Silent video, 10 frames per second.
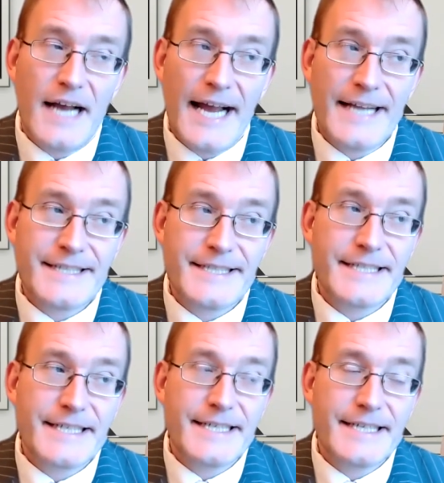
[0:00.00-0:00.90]
And
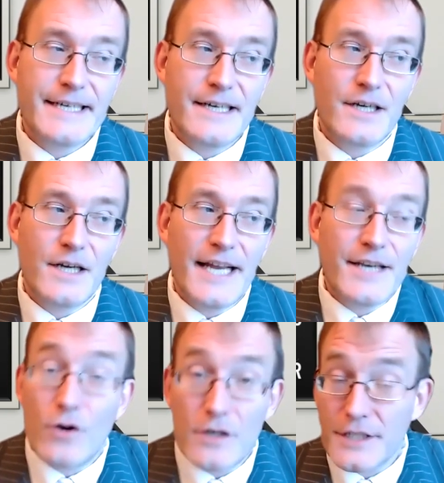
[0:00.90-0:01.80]
In
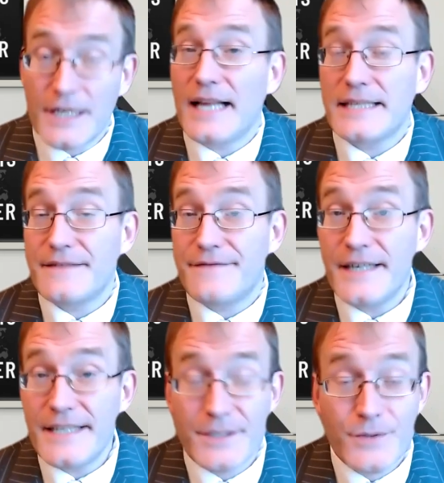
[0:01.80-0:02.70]
order to
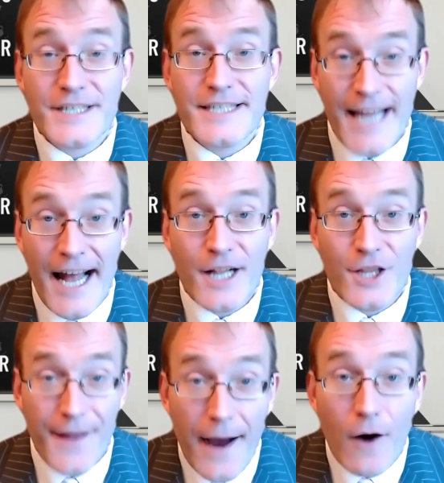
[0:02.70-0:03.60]
classify, as you can tell
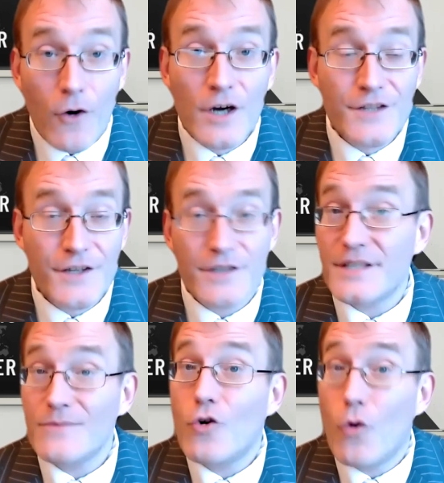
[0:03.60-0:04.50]
now, there are
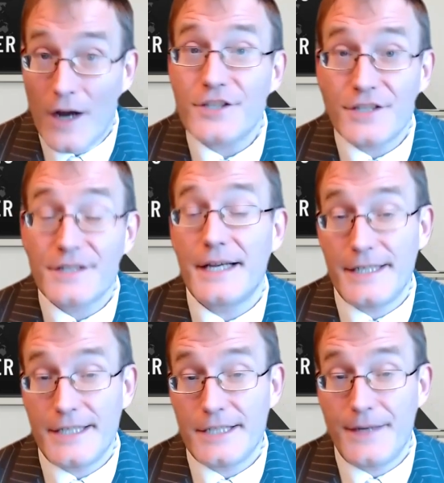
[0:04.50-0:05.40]
some questions that
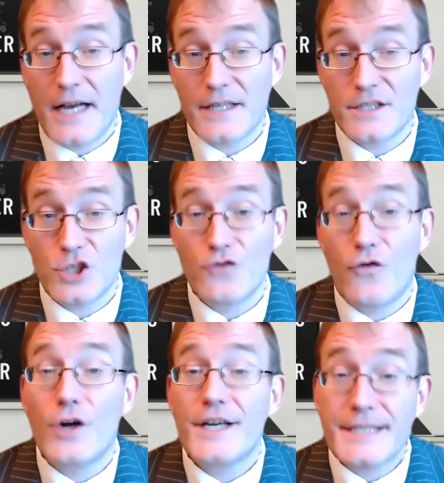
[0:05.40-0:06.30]
need to be answered. So
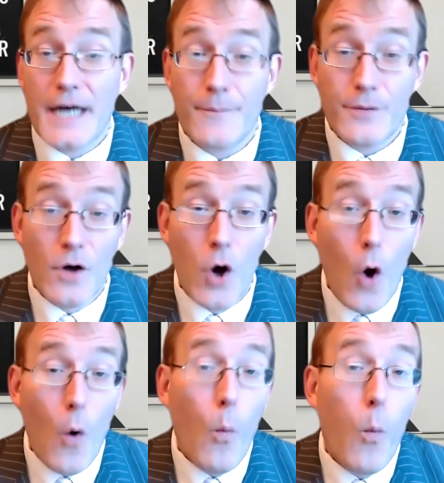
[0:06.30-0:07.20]
for example,
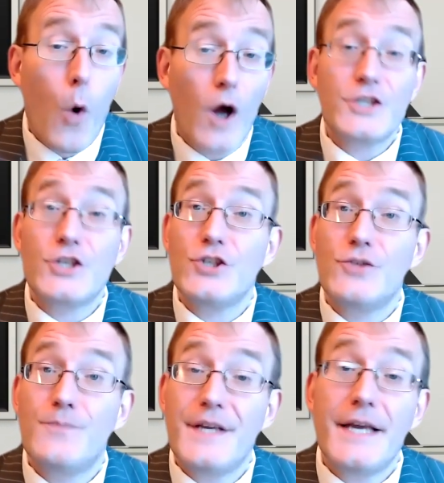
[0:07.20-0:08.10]
what
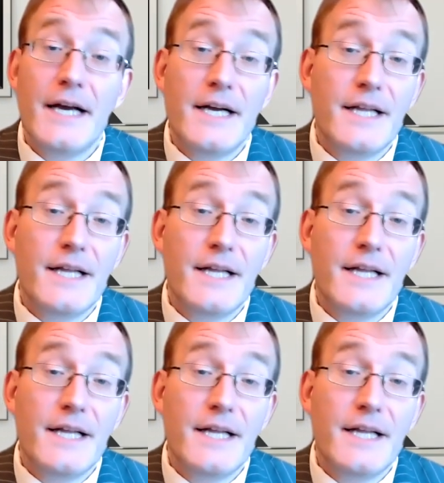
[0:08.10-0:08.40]
should be